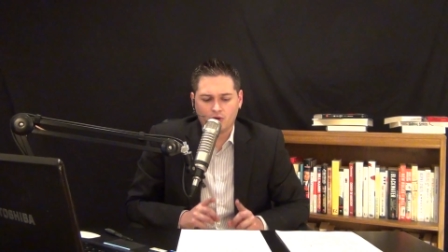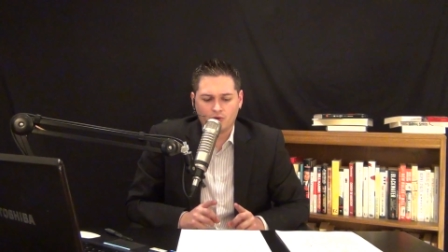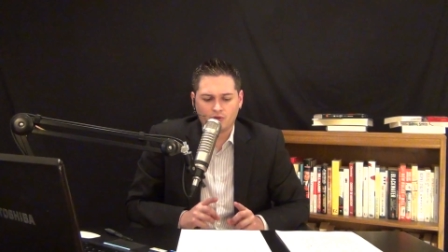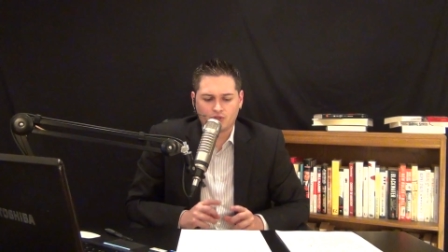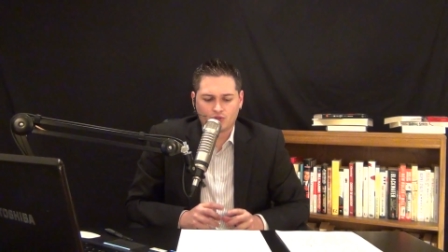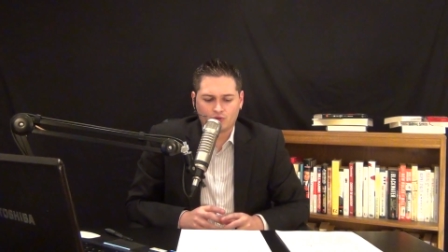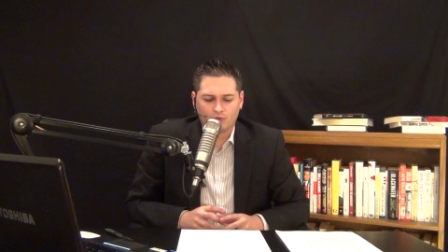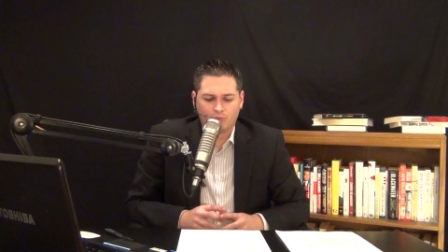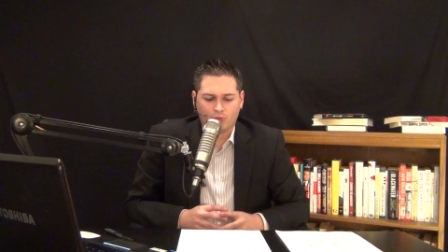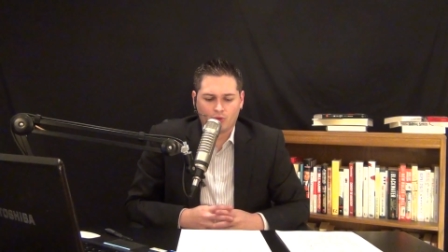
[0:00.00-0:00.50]

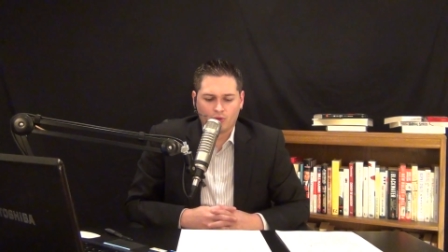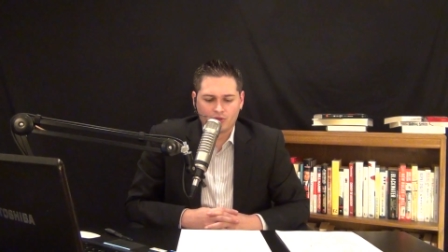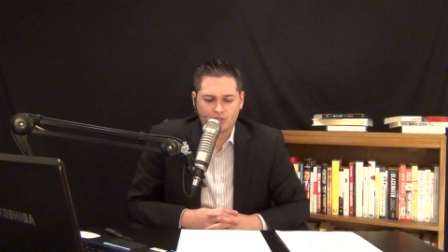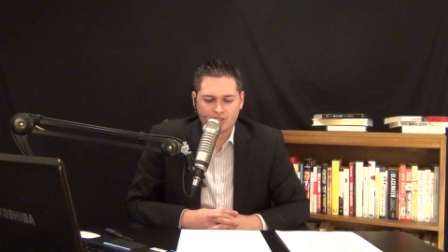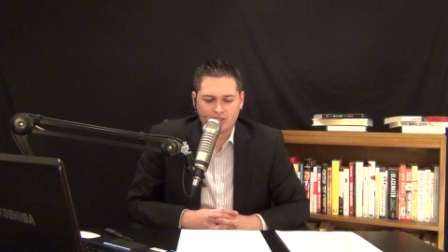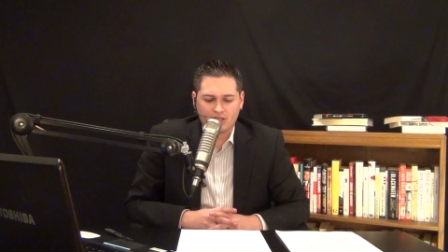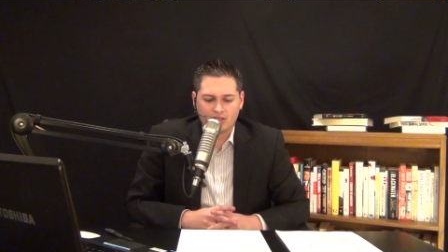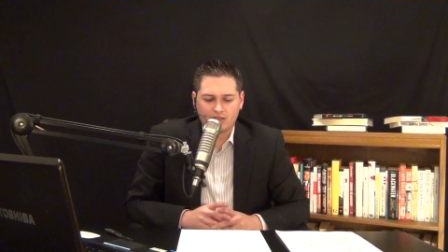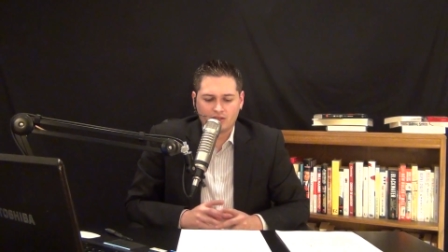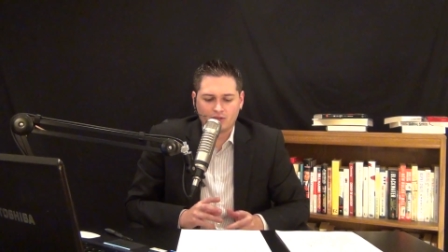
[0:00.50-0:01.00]
Coast
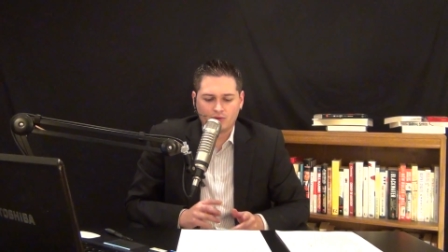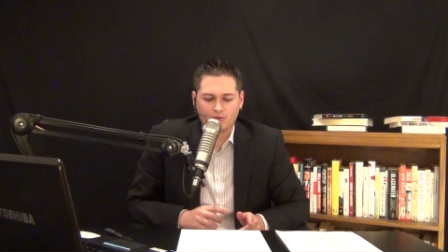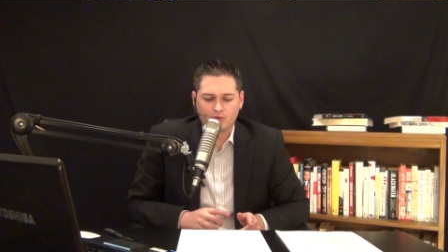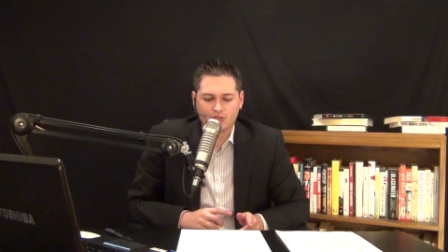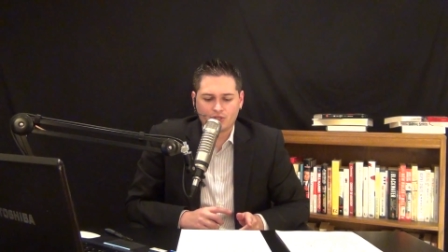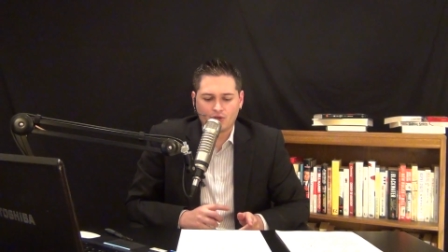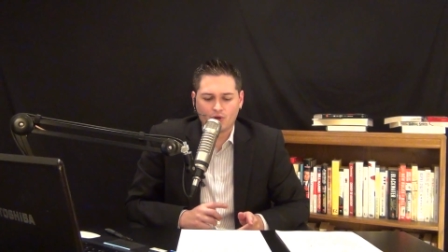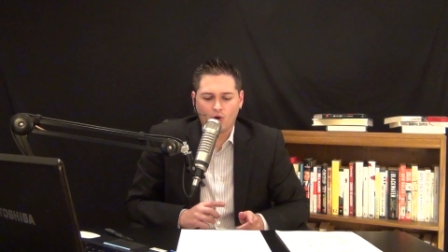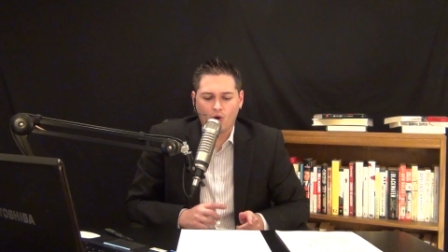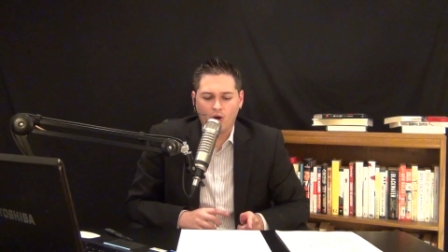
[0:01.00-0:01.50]
reports that there
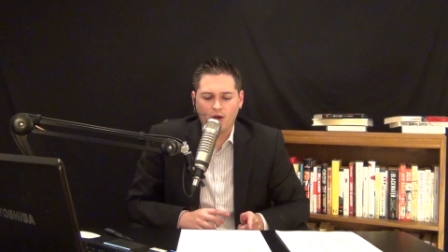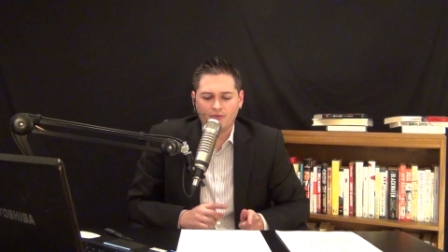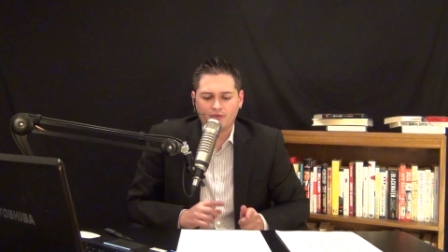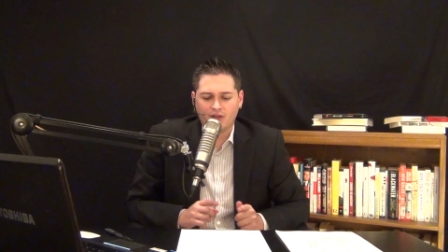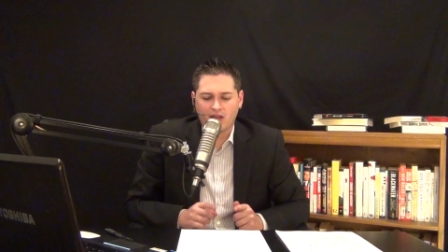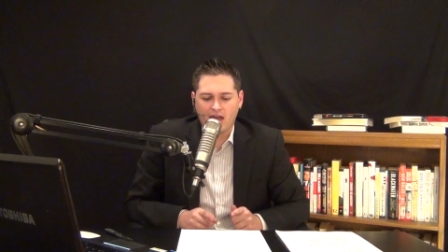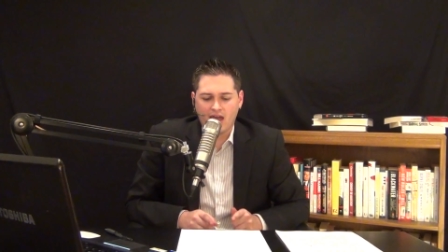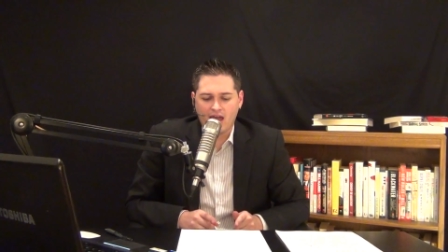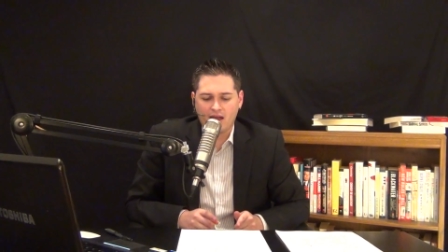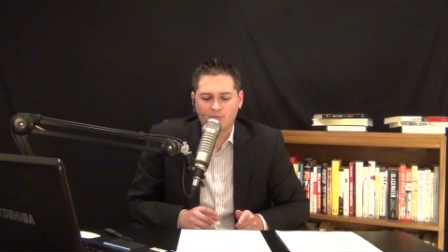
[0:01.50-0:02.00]
was an
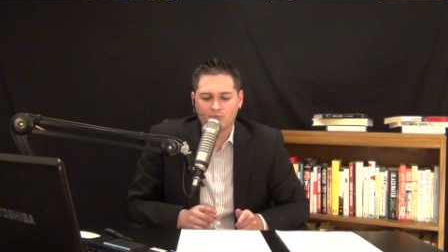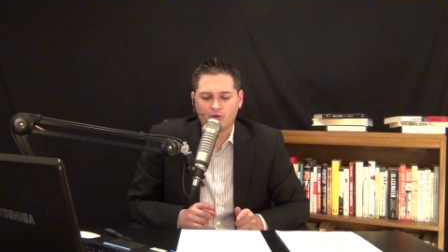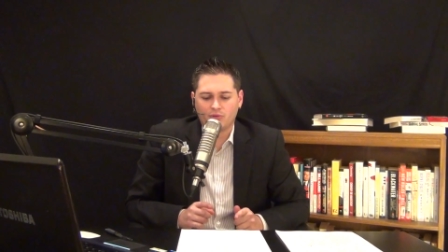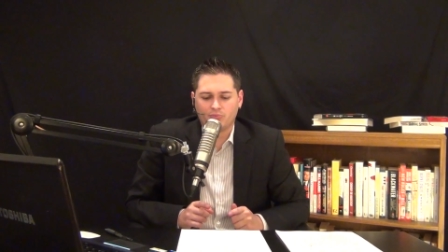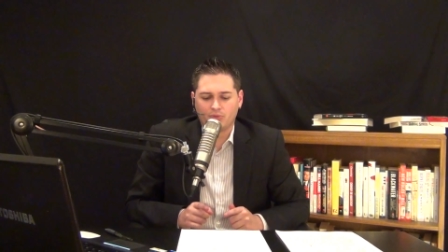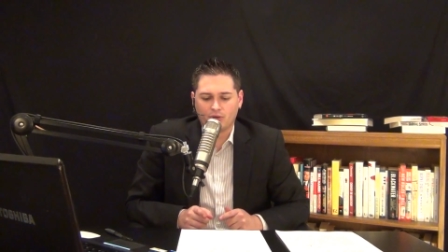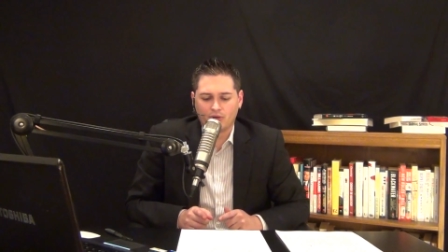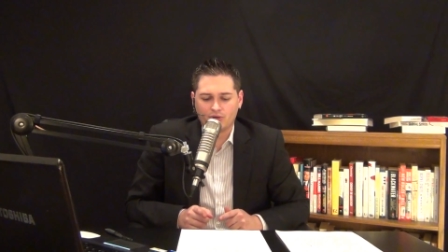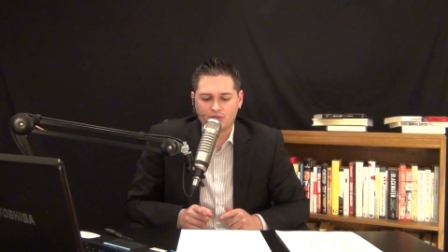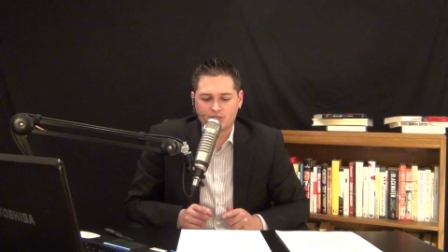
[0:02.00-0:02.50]
off-camera
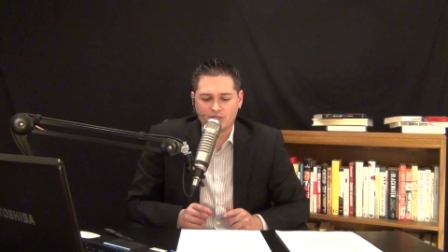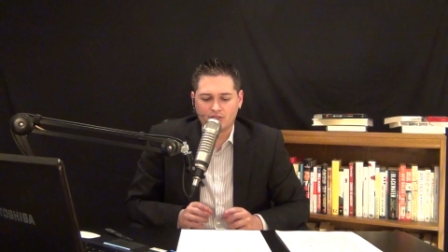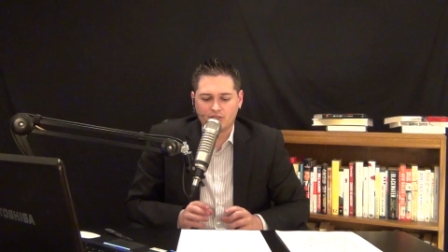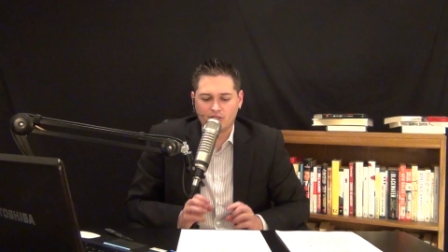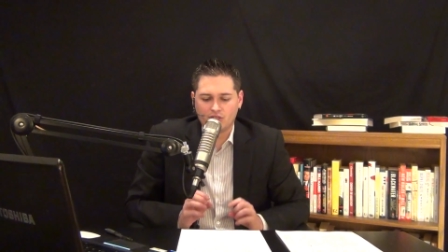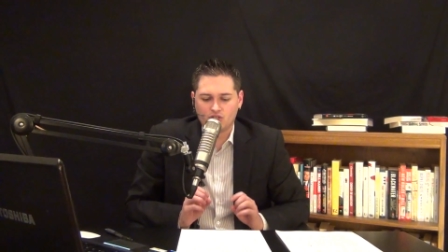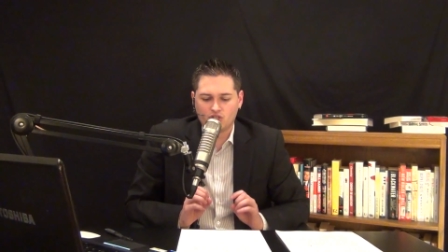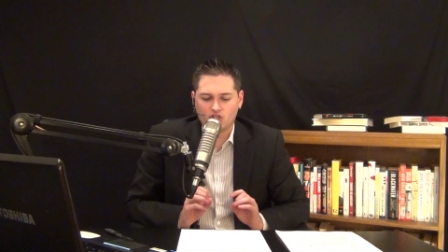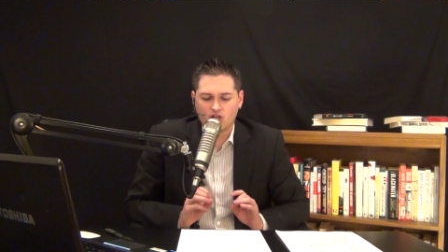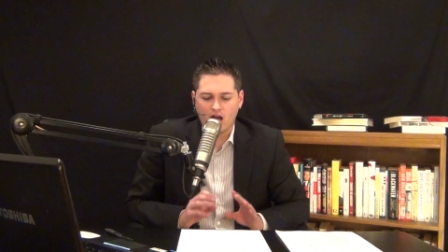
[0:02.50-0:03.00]
person
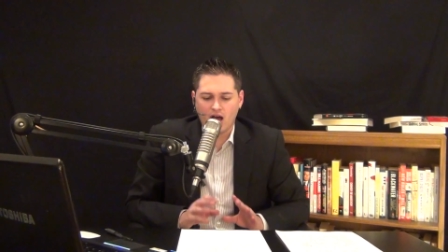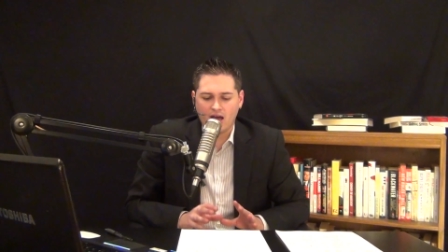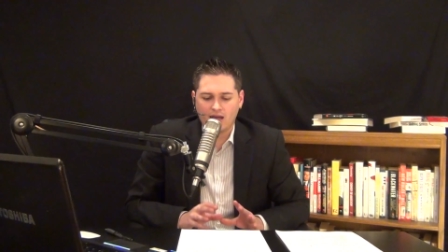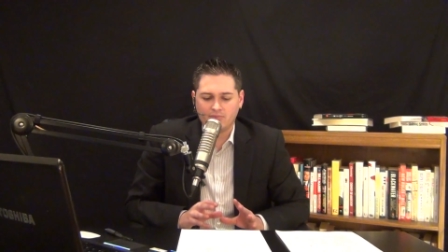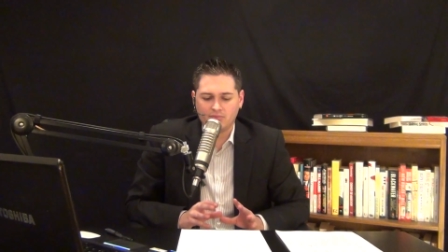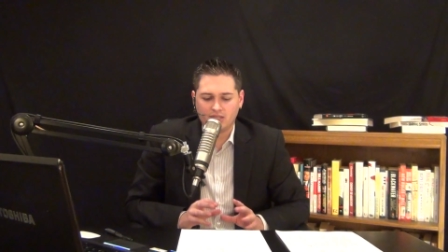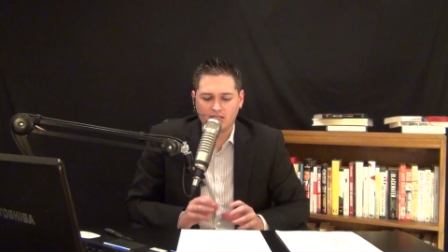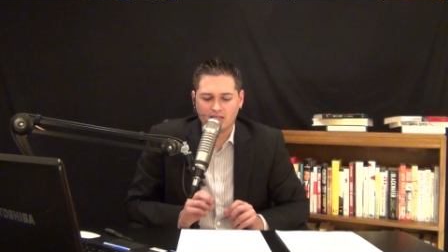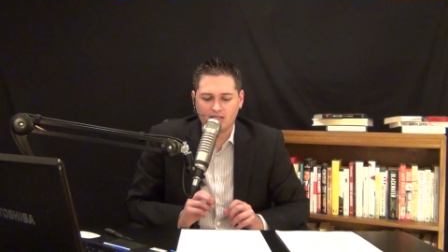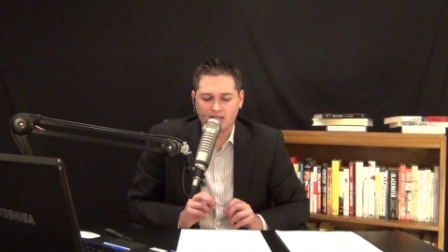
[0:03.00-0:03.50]
that
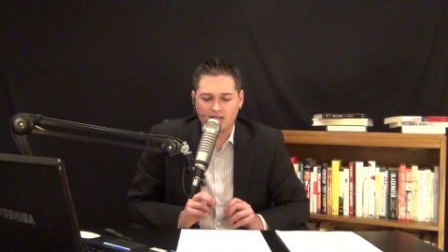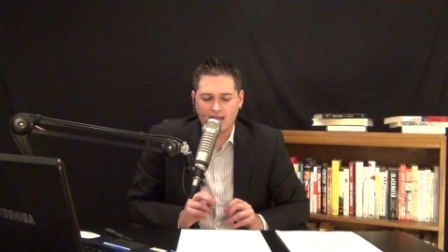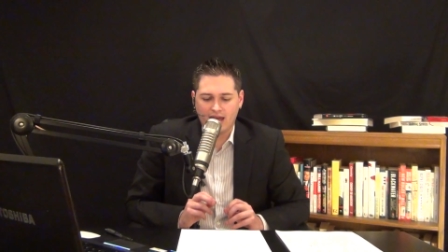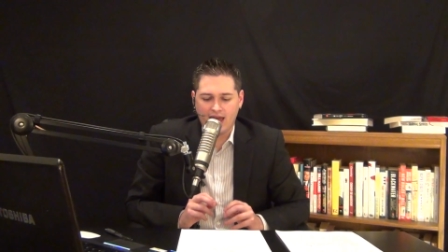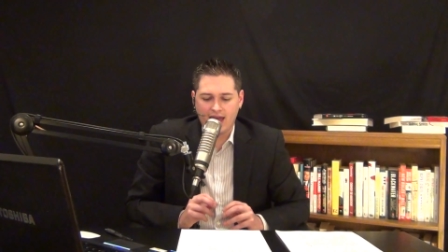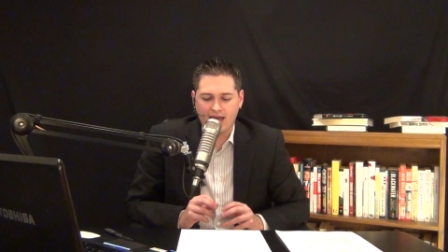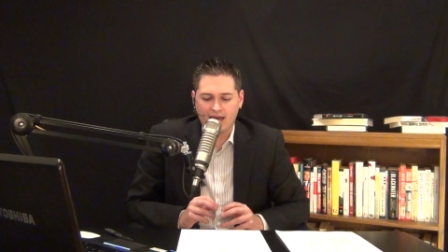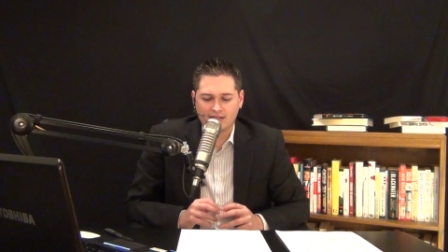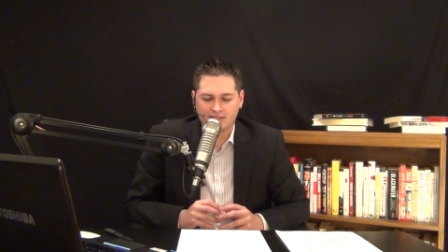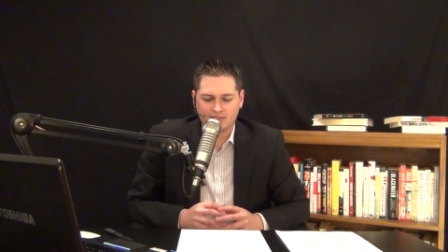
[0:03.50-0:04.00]
chimed in and
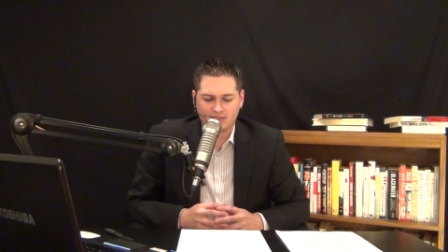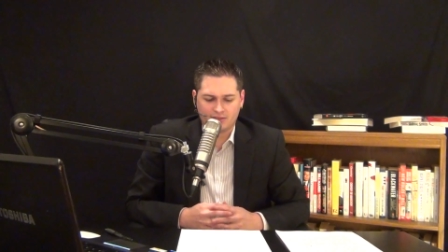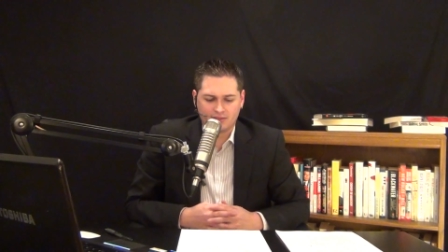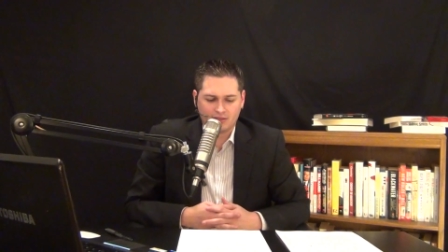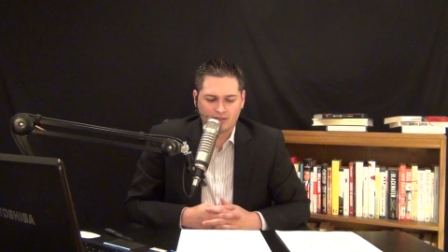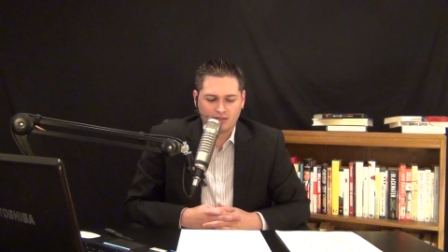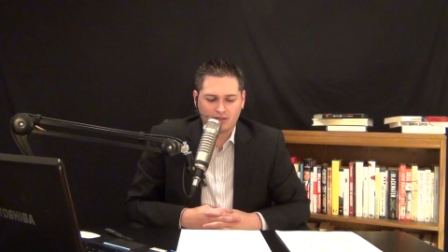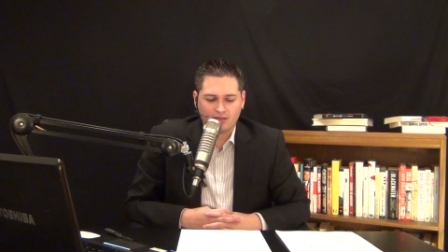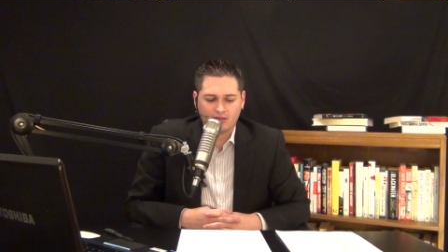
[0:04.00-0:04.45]
asked,